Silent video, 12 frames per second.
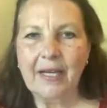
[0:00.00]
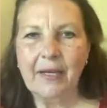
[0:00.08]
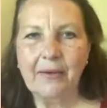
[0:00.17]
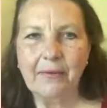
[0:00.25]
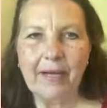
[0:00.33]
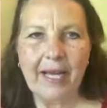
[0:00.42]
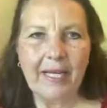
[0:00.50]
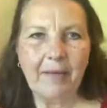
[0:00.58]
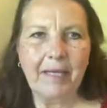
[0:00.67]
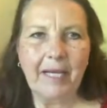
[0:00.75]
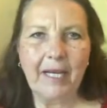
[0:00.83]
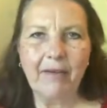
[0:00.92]
All right,
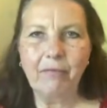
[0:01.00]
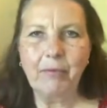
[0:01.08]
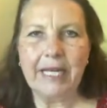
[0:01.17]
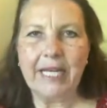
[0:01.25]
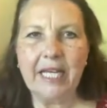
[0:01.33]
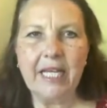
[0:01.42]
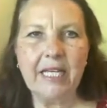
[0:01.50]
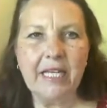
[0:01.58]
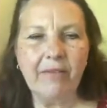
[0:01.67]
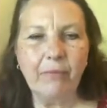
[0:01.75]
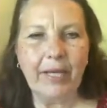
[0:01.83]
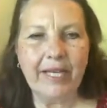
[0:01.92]
I'm kind of
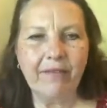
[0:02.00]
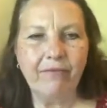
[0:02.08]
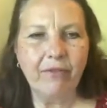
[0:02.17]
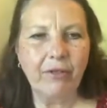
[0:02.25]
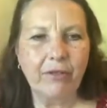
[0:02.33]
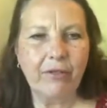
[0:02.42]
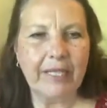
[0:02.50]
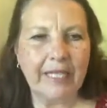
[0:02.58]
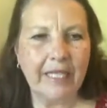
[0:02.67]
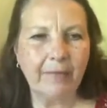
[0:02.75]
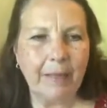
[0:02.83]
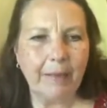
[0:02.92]
waiting
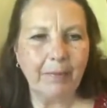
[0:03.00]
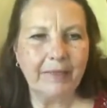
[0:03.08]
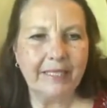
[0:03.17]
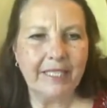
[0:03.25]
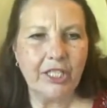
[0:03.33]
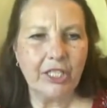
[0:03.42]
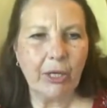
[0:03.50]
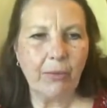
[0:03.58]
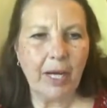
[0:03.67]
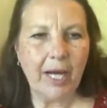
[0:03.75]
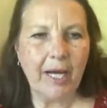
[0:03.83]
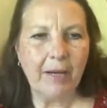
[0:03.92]
for people to
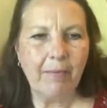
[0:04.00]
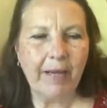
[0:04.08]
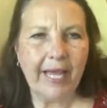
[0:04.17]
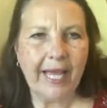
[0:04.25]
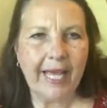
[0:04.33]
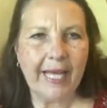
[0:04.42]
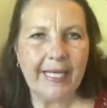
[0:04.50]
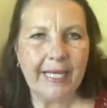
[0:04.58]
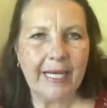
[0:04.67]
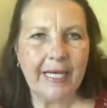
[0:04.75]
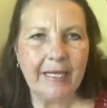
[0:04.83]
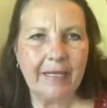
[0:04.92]
show up
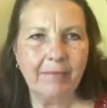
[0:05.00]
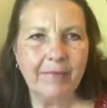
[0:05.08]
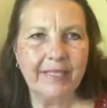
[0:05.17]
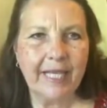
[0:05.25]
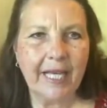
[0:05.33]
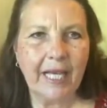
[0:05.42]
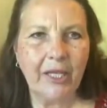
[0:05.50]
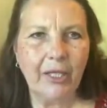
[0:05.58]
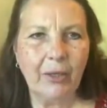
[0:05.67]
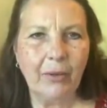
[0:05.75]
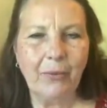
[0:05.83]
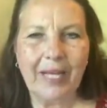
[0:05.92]
and say
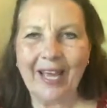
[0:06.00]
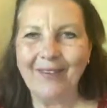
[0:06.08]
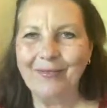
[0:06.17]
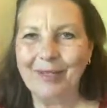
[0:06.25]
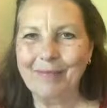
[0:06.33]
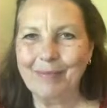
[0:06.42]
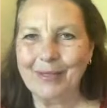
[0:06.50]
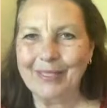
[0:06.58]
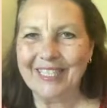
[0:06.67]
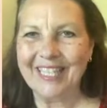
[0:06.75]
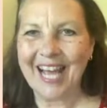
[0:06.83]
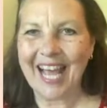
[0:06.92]
hello. We have one
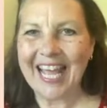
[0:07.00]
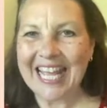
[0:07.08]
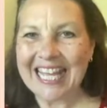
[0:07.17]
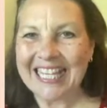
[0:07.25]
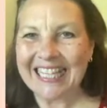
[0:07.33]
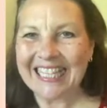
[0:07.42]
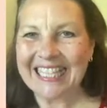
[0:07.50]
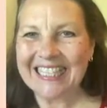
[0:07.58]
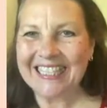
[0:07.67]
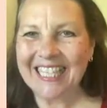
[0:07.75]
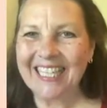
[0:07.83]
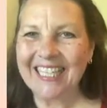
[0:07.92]
person. Hi,
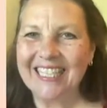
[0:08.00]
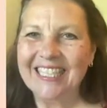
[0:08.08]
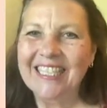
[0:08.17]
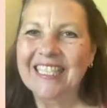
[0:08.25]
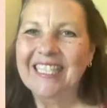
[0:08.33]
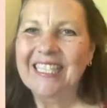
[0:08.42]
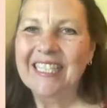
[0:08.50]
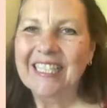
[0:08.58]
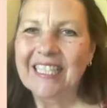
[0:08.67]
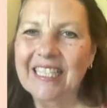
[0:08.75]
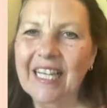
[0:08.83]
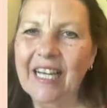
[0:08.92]
Lisa.
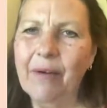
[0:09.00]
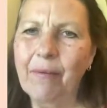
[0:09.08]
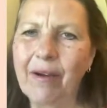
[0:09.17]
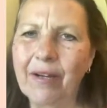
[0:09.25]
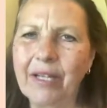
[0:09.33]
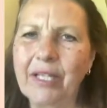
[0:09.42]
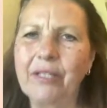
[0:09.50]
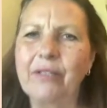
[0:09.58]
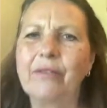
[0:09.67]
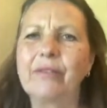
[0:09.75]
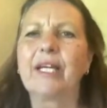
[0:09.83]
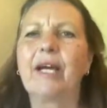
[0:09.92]
How are
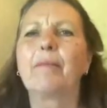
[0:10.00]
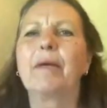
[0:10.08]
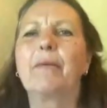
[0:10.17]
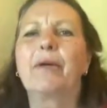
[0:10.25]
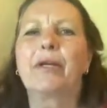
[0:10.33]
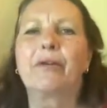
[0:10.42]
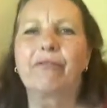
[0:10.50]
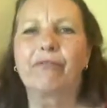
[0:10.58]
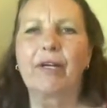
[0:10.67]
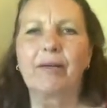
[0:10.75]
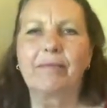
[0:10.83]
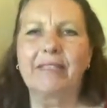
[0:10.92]
you? Tell me where you're
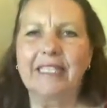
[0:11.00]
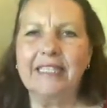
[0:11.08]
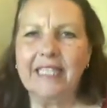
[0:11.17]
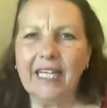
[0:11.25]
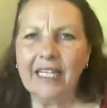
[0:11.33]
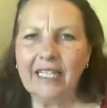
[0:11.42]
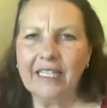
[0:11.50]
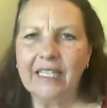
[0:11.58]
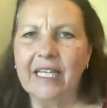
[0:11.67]
from, Lisa.